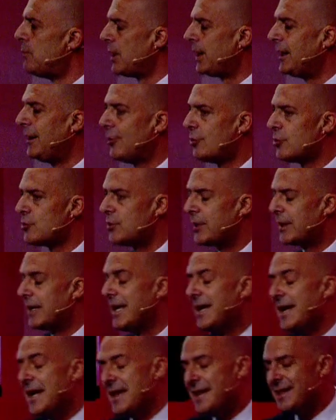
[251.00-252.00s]
money laundering.
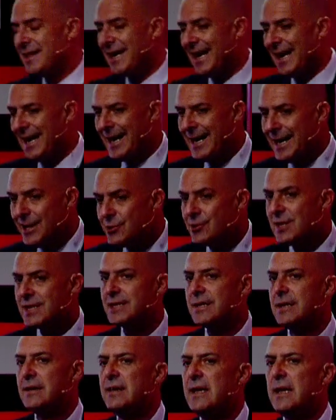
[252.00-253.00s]
The
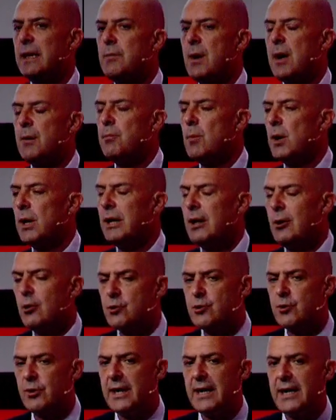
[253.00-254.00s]
interesting thing about money
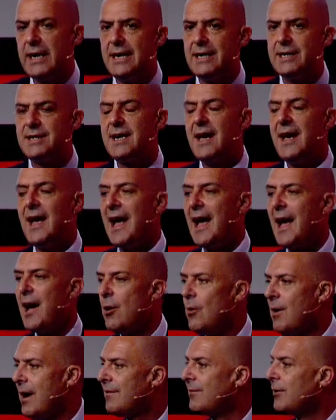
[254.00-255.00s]
laundering is,
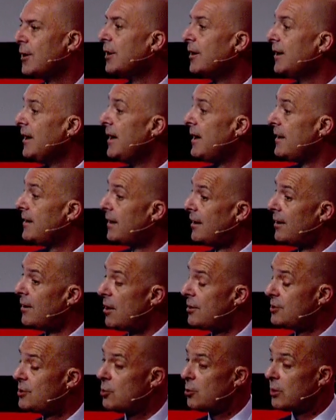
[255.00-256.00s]
however, the
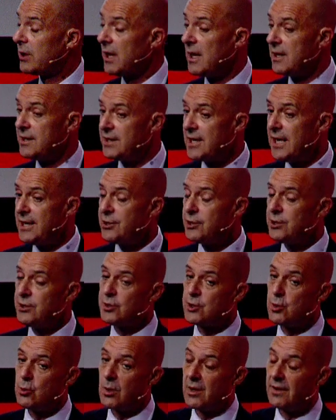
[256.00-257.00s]
large
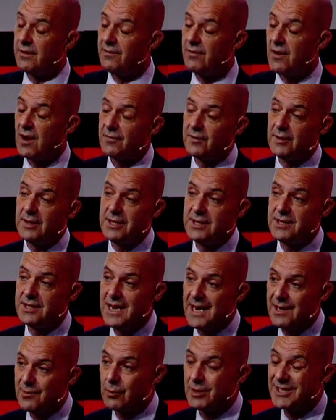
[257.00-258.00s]
organizations who are involved in these
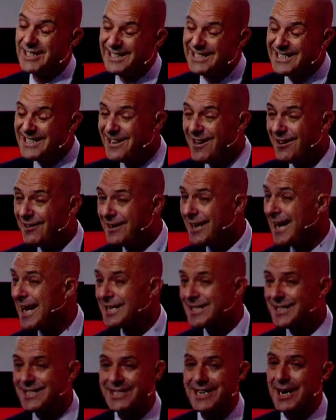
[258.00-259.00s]
networks, it's not
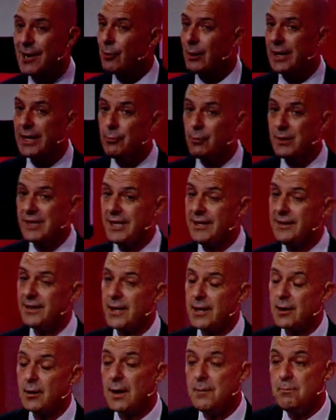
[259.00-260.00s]
necessarily within
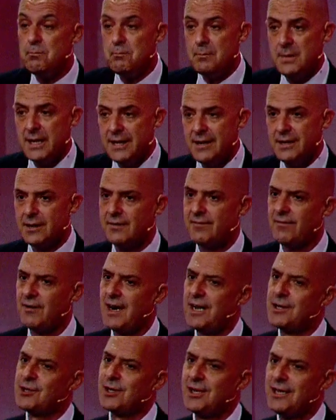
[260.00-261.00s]
their immediate
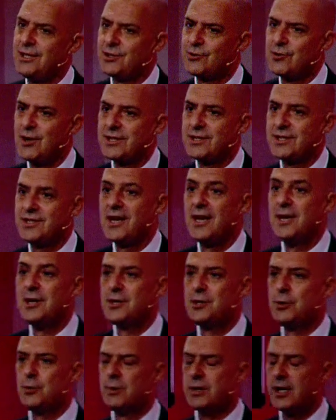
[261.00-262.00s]
financial interest
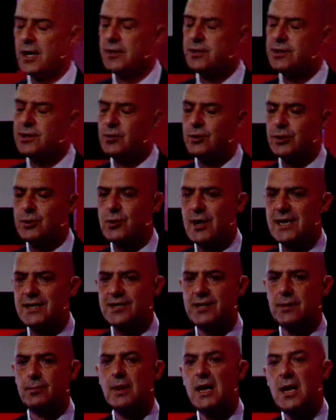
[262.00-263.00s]
to, to
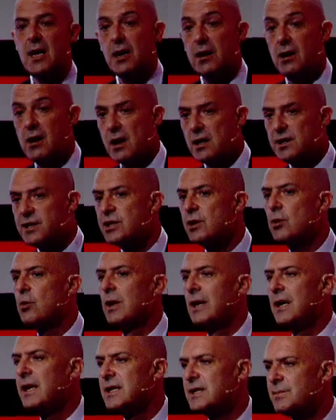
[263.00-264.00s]
address them.
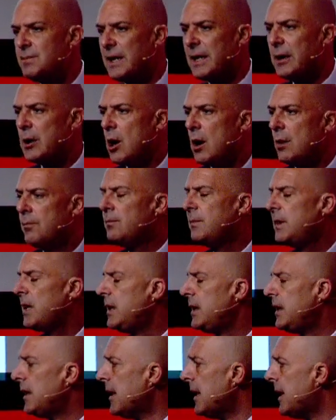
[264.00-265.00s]
Consequently, it's become
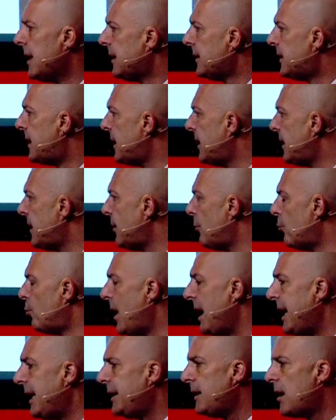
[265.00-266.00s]
the, the
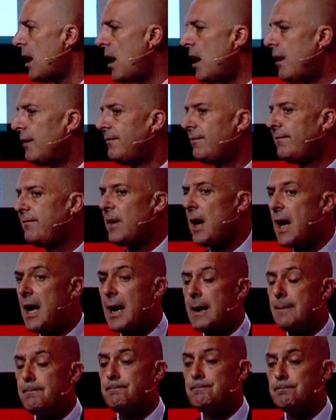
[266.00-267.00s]
reign of,
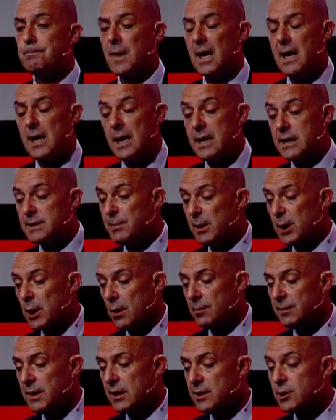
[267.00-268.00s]
um, it's
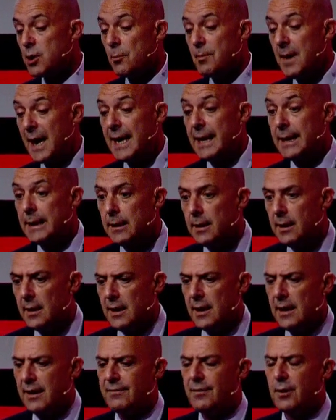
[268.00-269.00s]
become the domain,
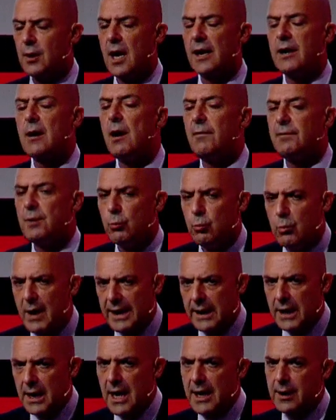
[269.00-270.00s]
if you like, of the
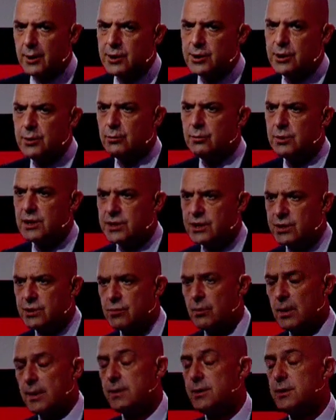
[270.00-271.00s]
regulator to,
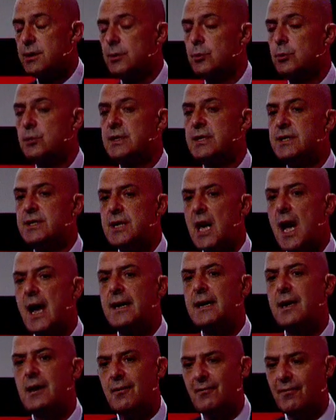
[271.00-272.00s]
to
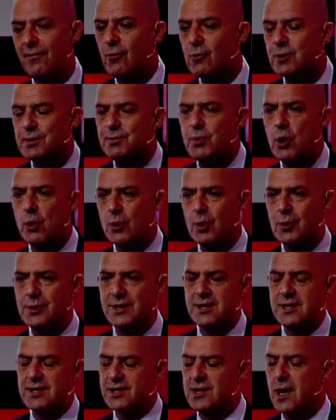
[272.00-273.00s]
design and enforce
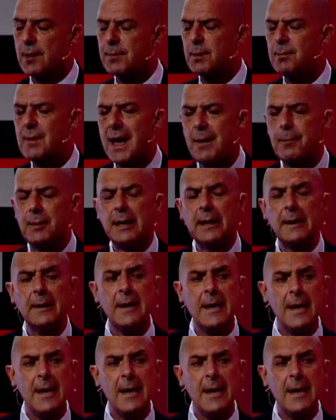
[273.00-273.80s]
protocols to stop them happening,